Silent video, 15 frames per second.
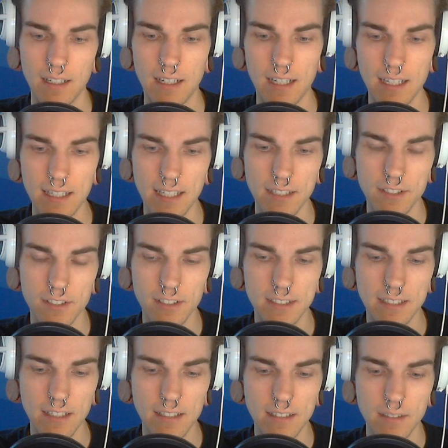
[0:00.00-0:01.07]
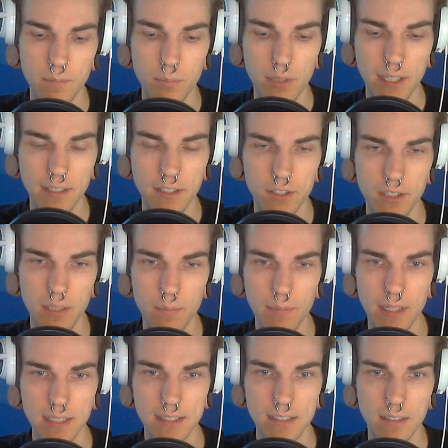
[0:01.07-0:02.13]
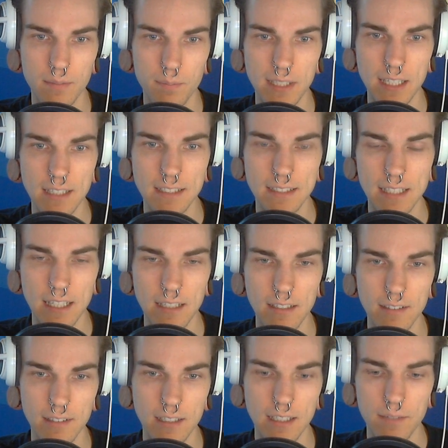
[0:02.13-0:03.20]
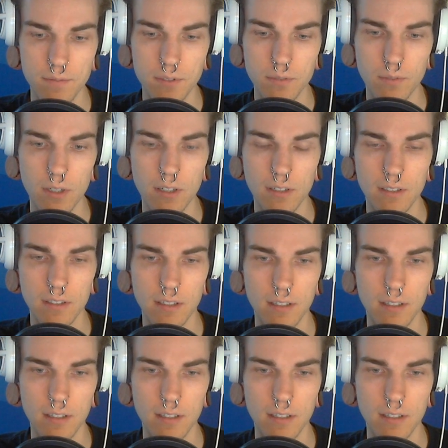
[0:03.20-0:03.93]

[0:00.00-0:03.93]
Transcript: I actually started an apprenticeship as a media designer and have to work